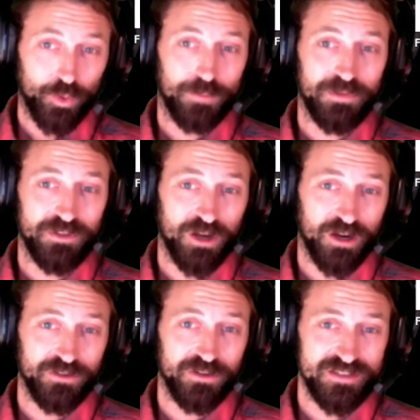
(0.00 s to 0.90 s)
like
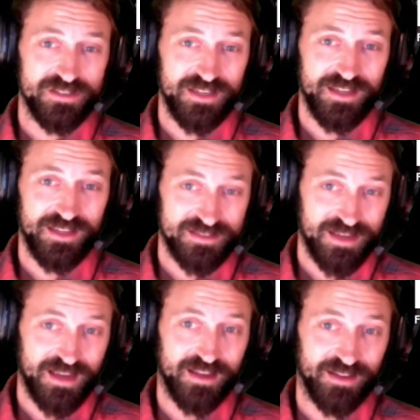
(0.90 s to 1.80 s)
corporatocracy and
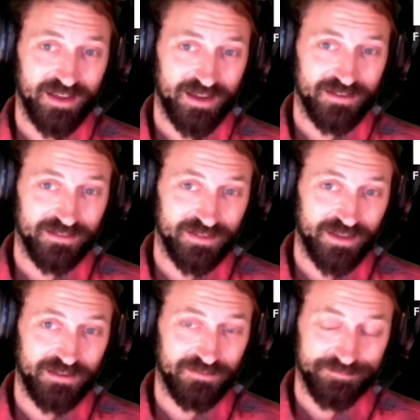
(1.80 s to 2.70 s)
and and
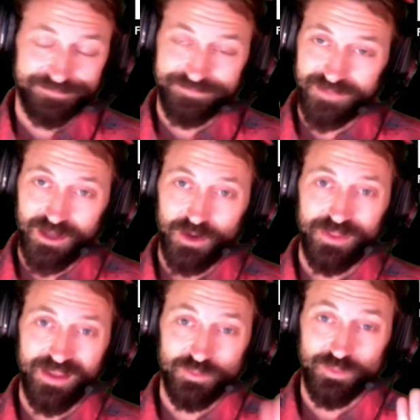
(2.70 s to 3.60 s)
like you know
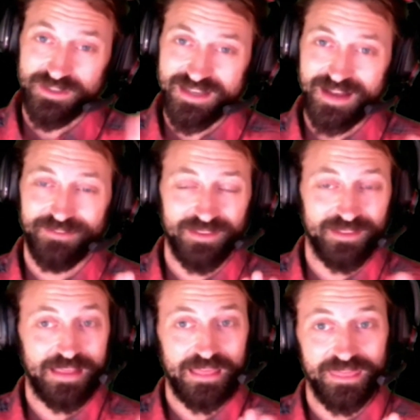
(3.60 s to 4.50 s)
it's we just have to
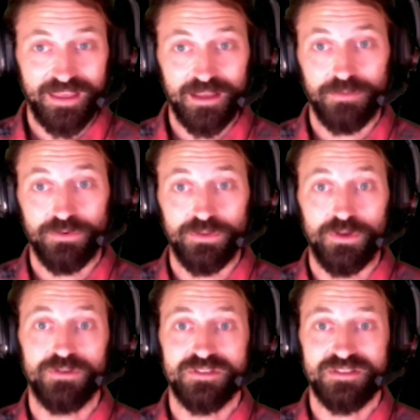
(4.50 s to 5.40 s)
like think through
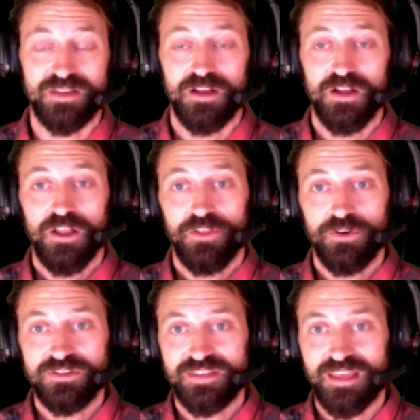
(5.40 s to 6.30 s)
those
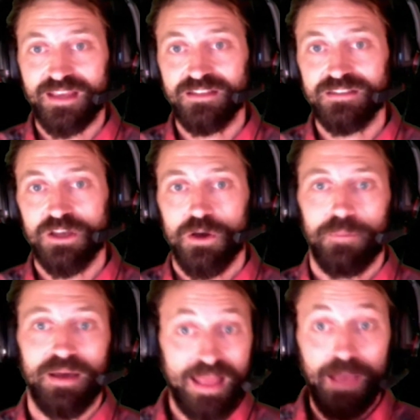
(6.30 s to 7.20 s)
those things
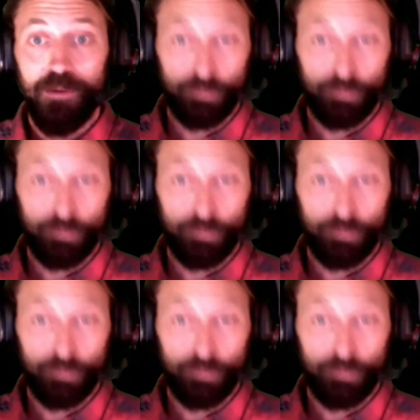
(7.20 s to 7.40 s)
but